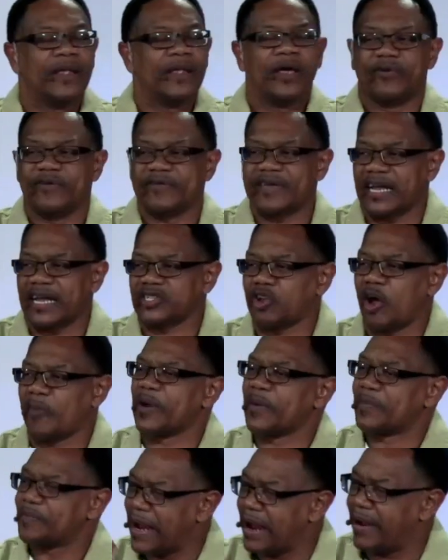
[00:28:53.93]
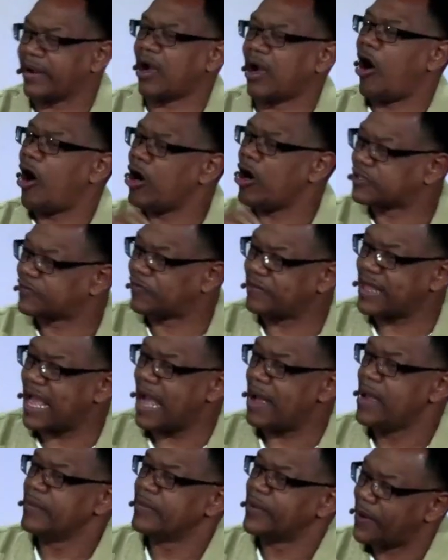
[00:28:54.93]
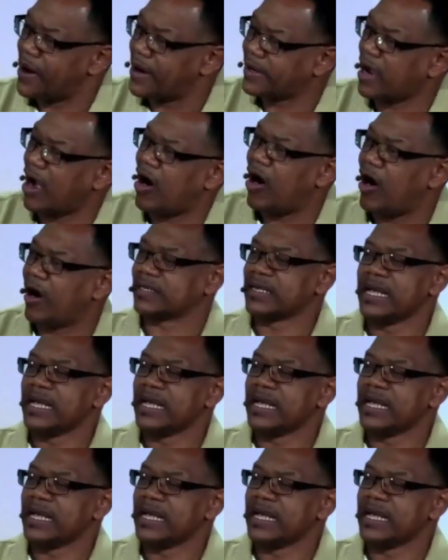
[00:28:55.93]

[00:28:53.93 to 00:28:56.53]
we've got to start preparing our hearts for that, preparing our hearts.